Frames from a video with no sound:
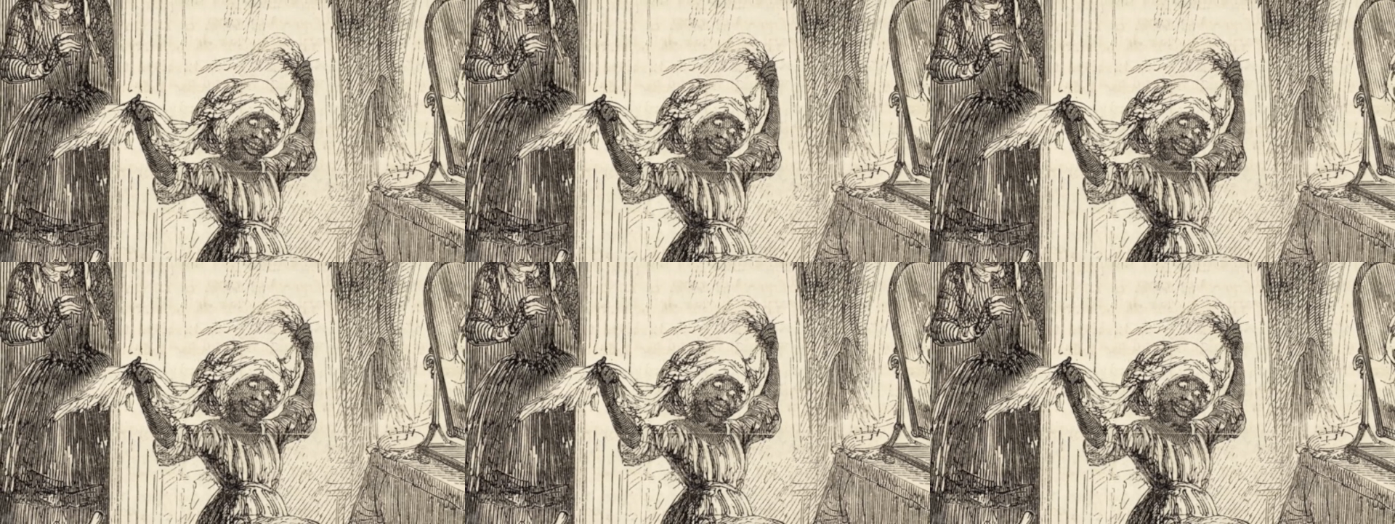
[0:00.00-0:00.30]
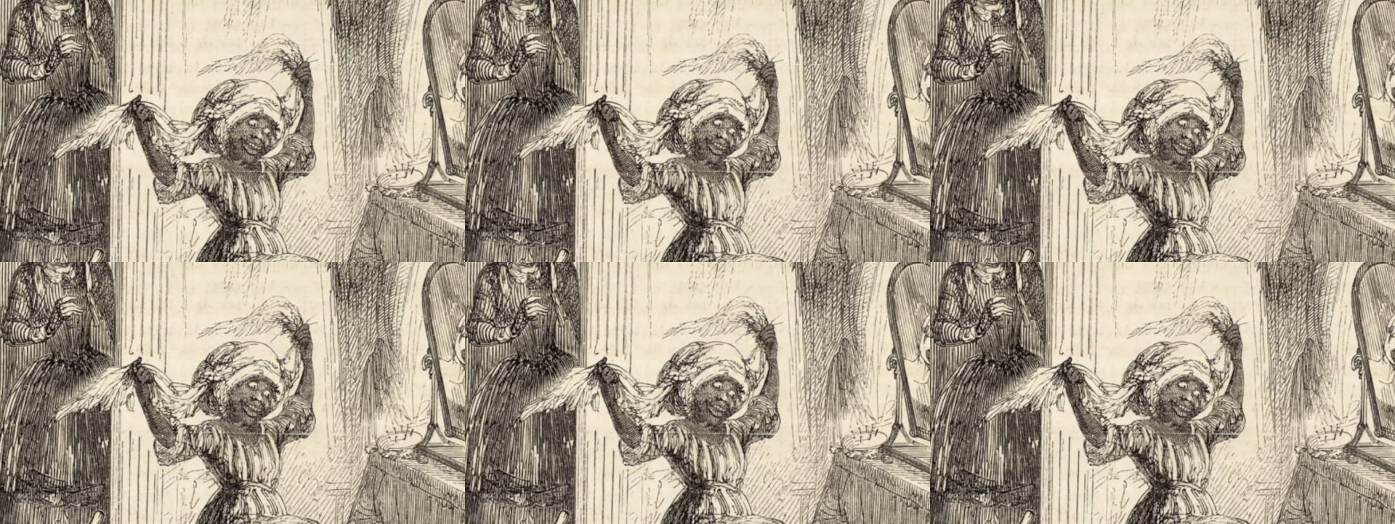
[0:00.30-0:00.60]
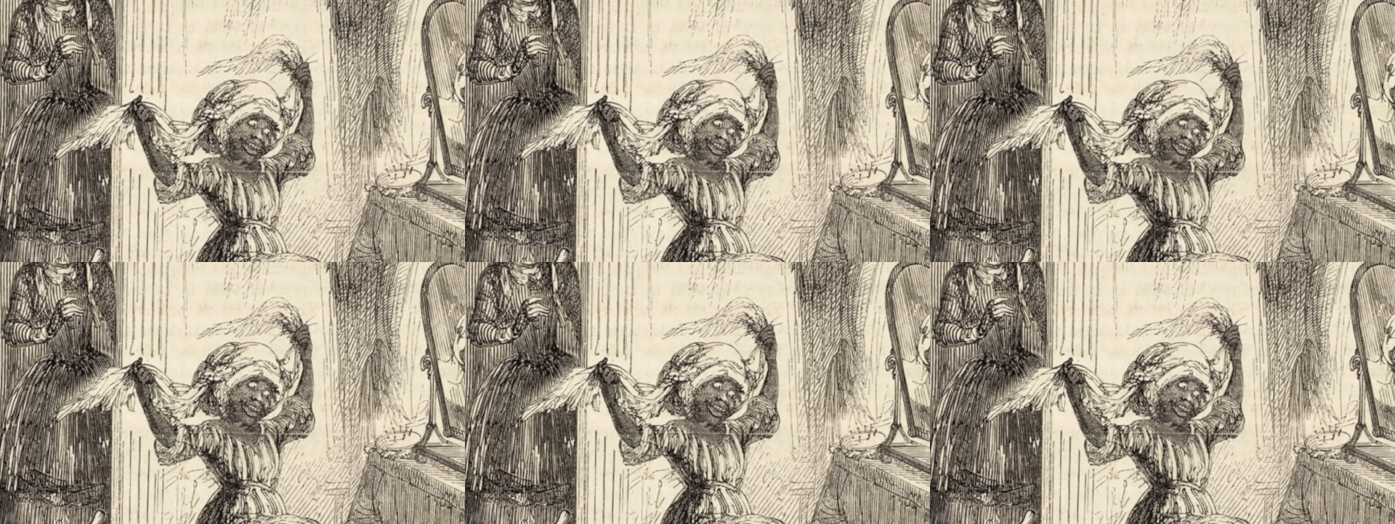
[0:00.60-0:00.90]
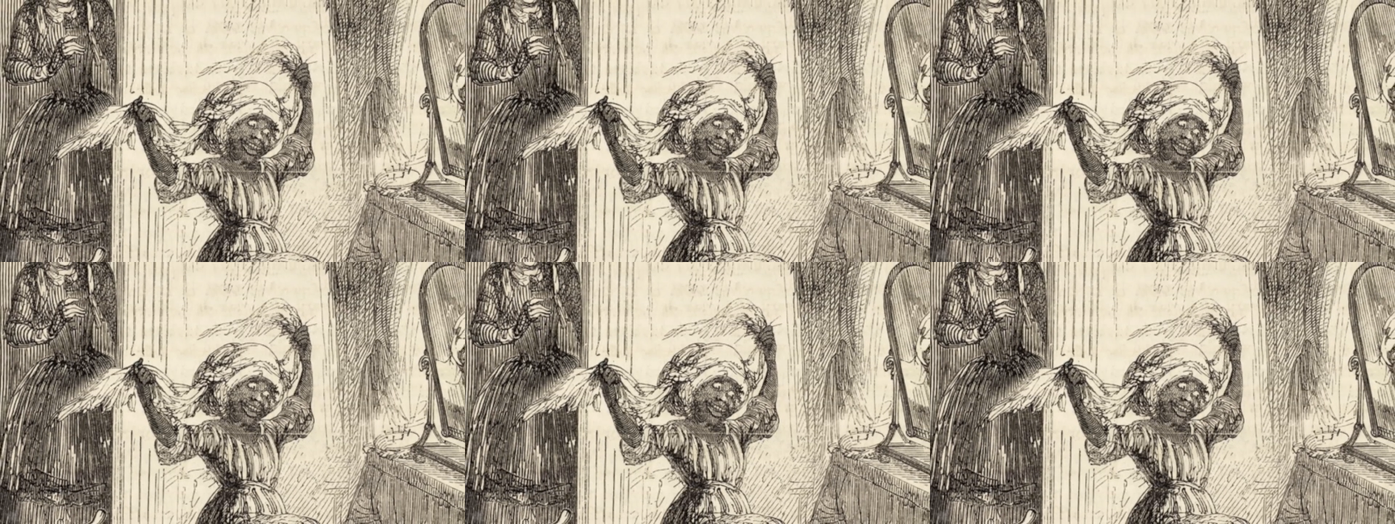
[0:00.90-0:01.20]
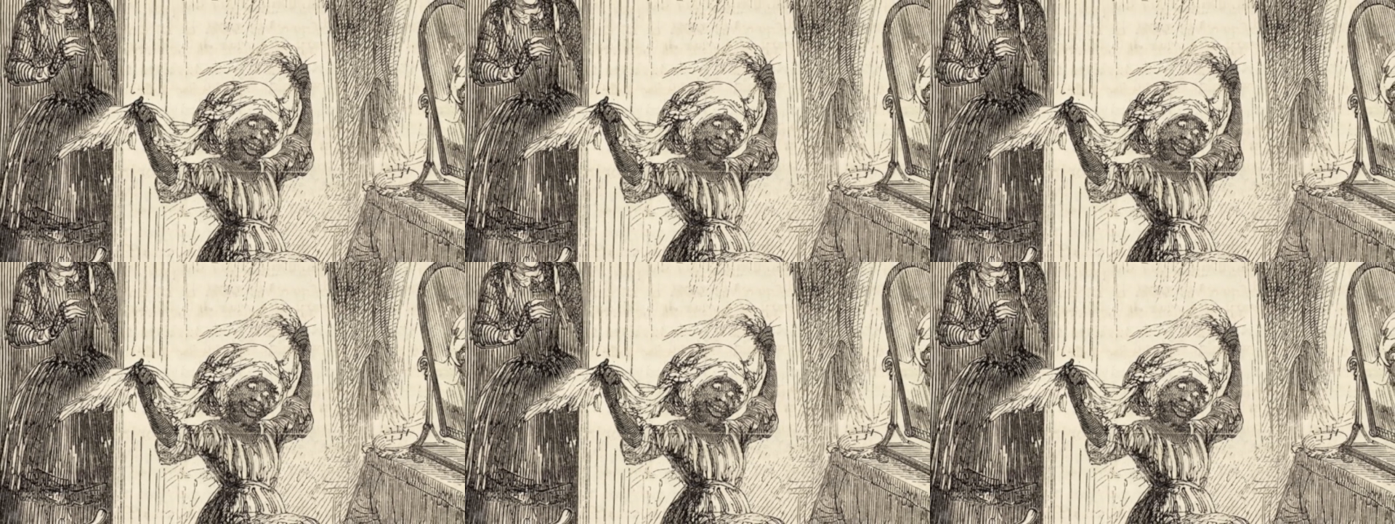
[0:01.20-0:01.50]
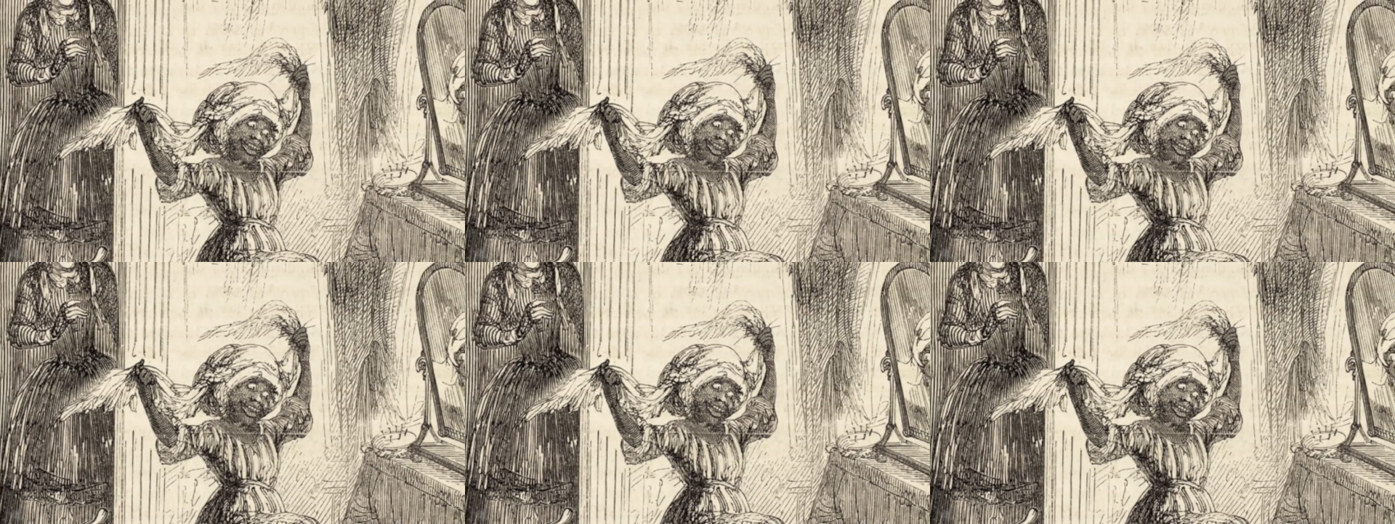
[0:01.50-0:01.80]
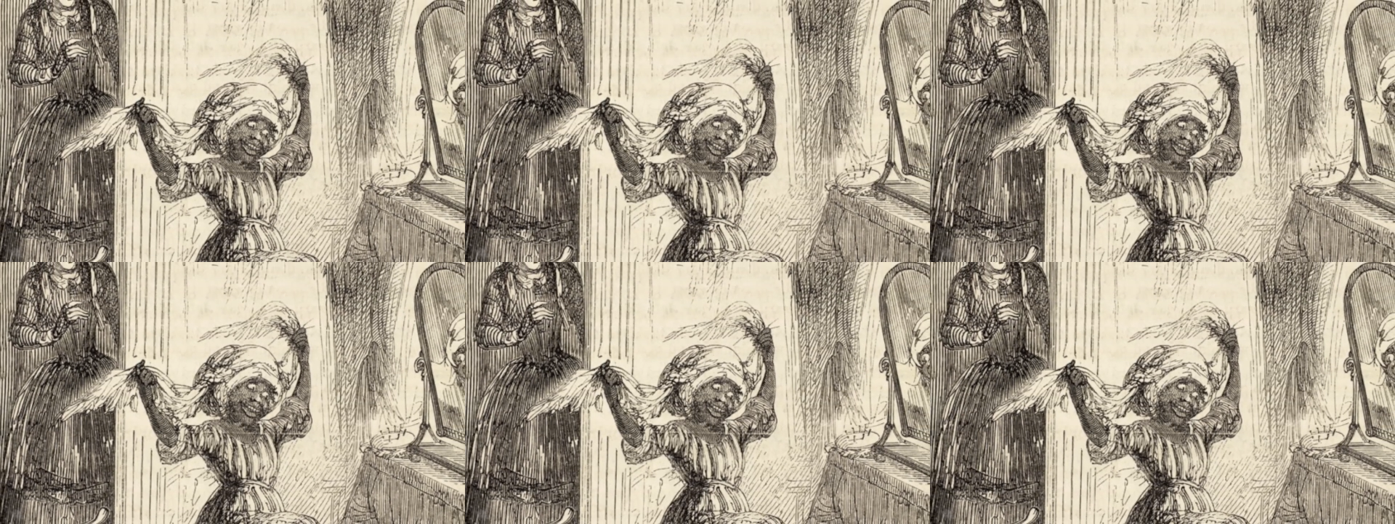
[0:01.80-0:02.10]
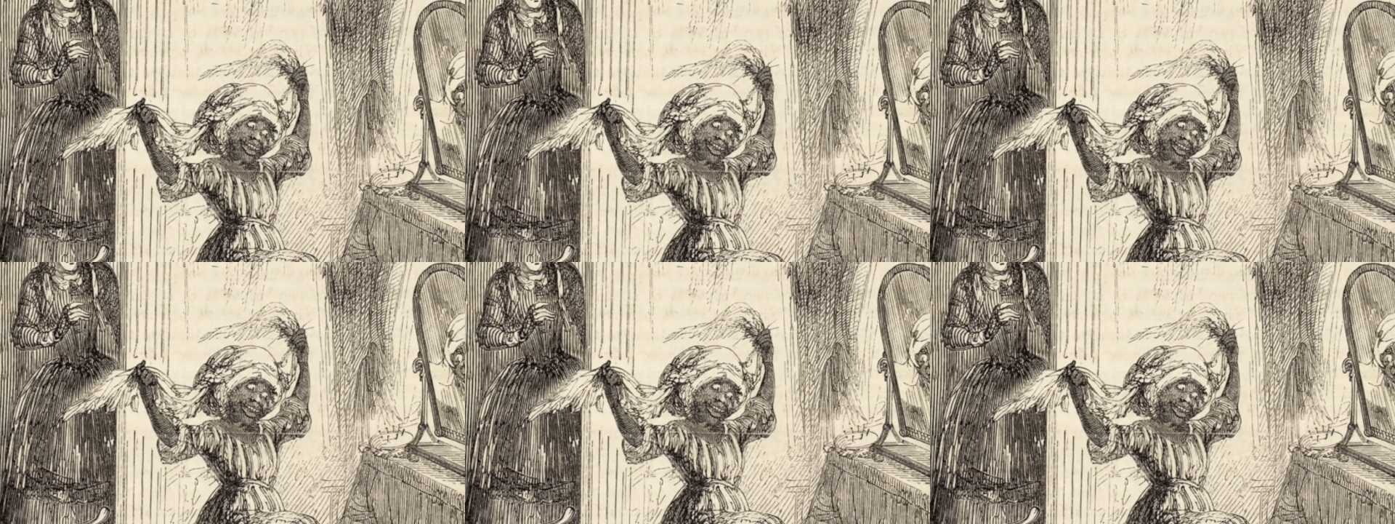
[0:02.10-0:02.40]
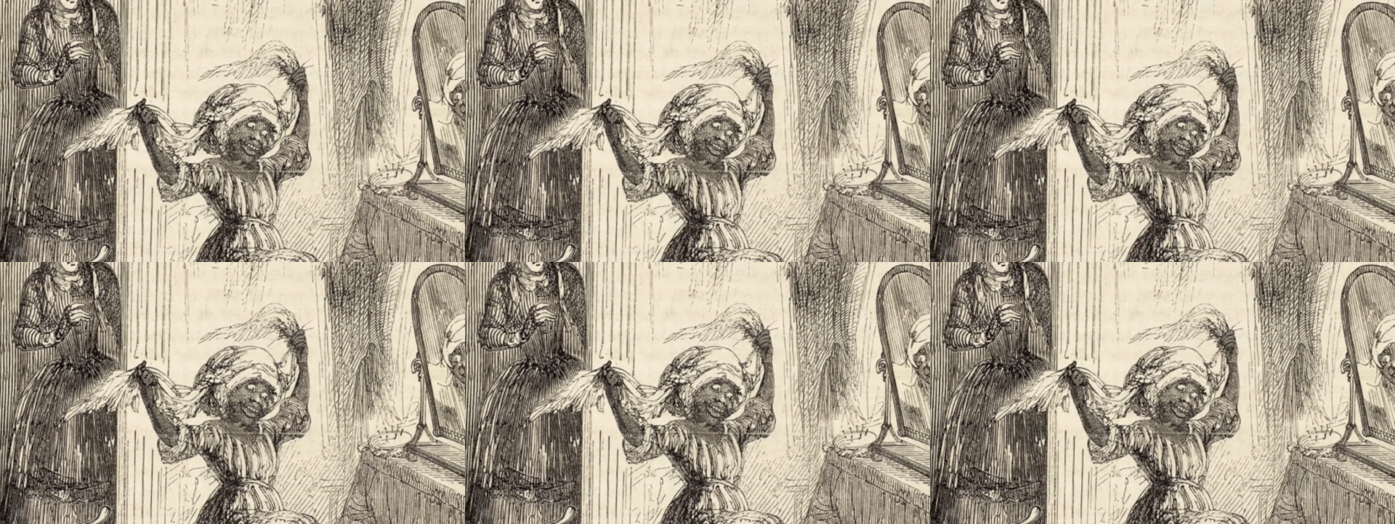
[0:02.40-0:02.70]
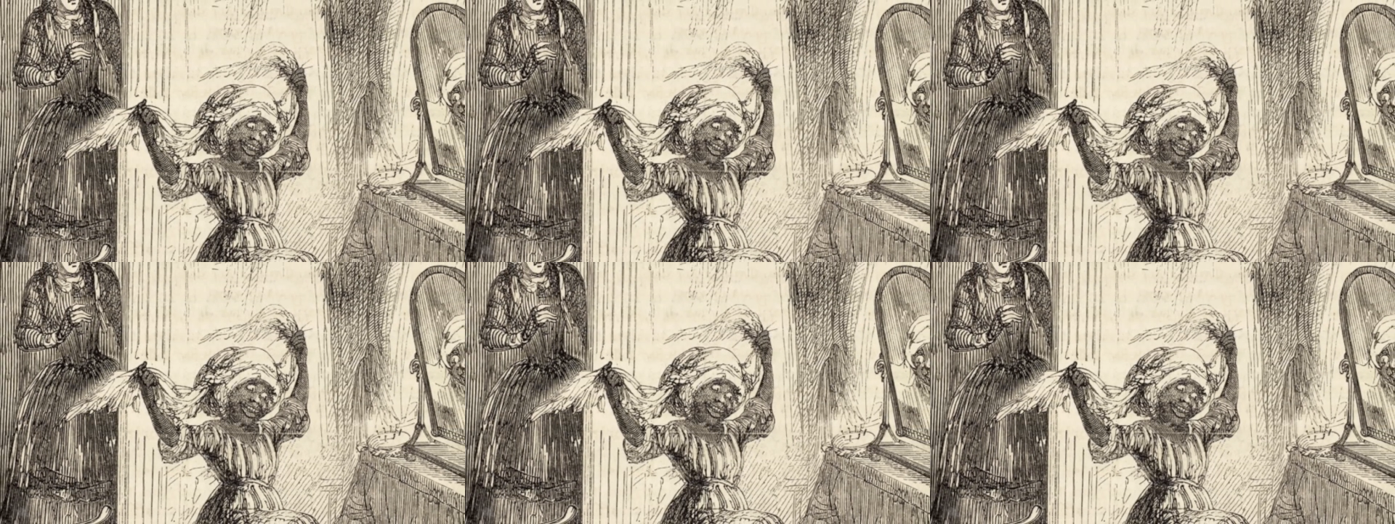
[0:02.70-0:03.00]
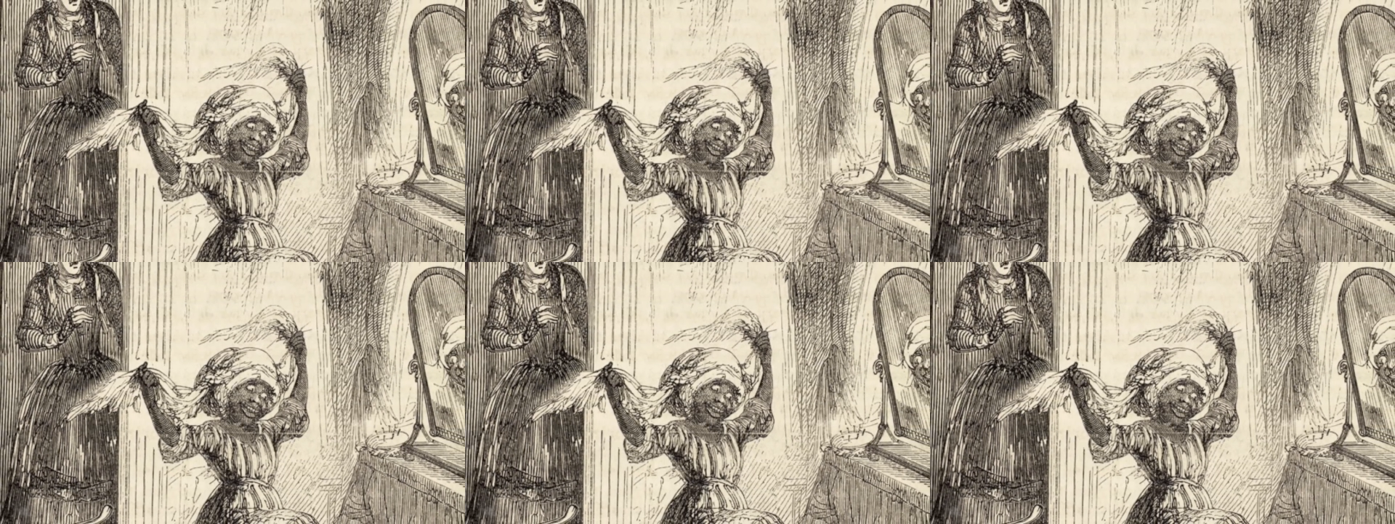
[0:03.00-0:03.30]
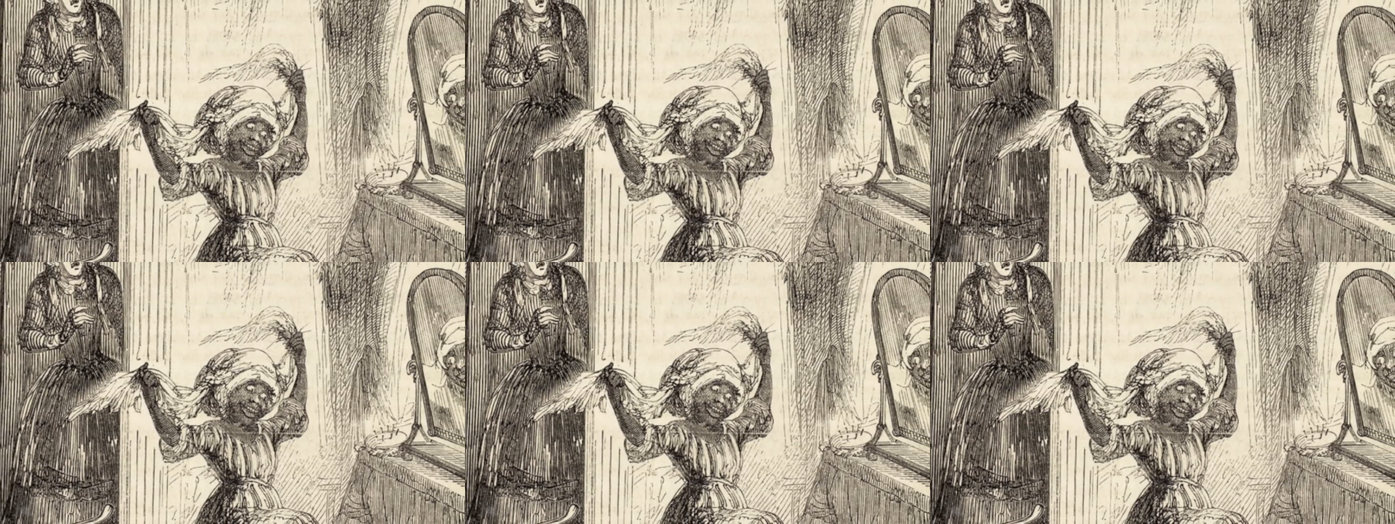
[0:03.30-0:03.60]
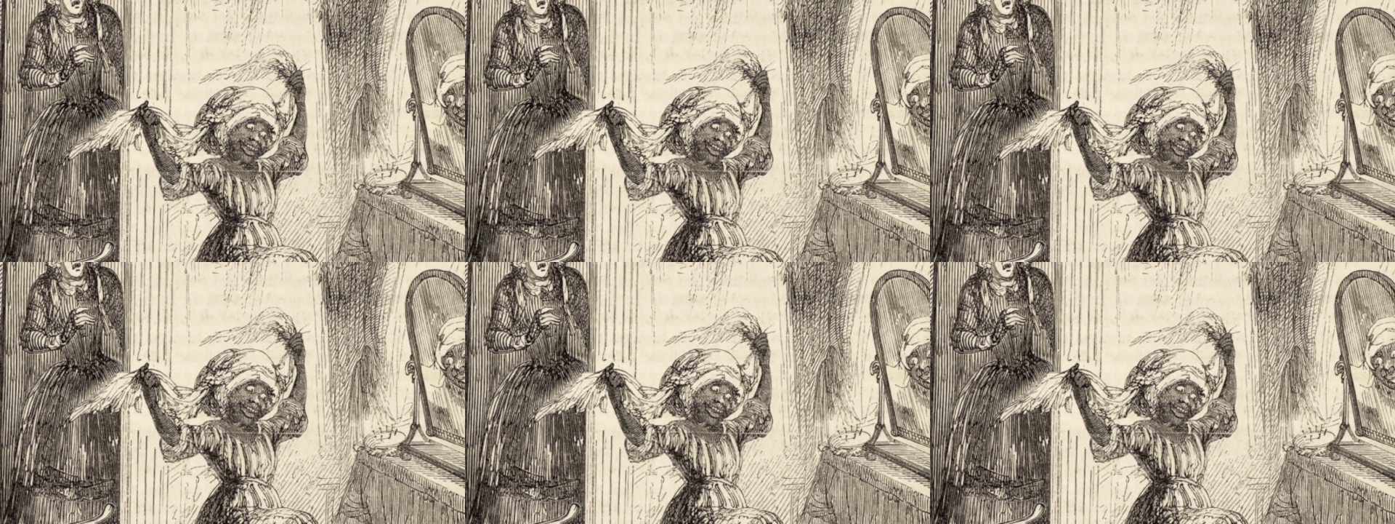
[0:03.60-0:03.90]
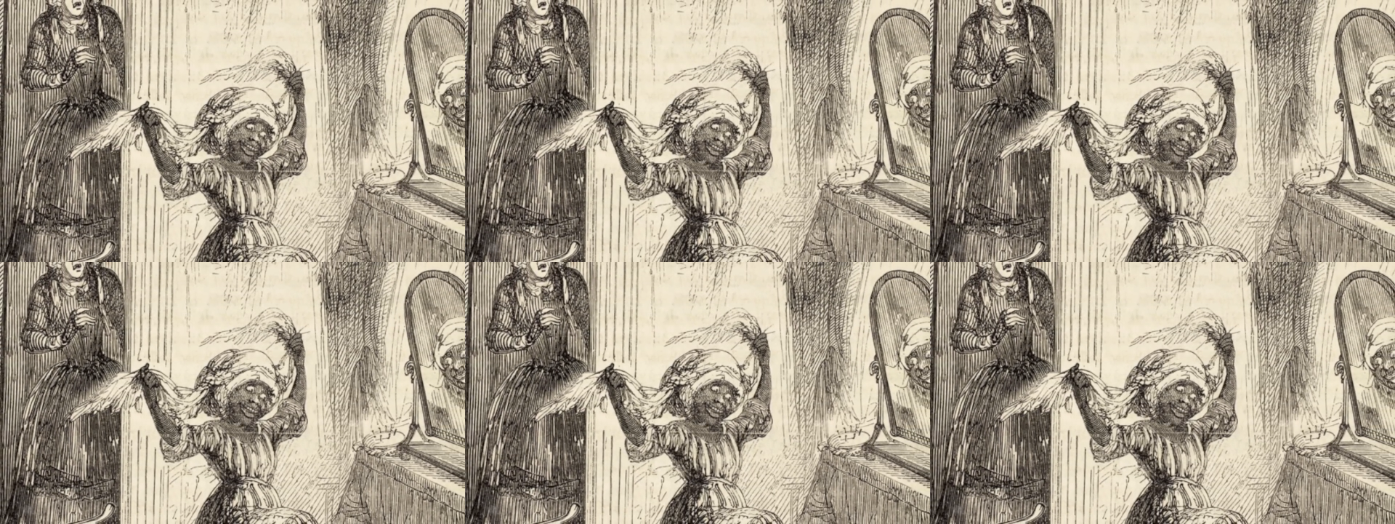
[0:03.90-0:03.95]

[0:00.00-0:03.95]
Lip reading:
Nobody's mouth can be seen.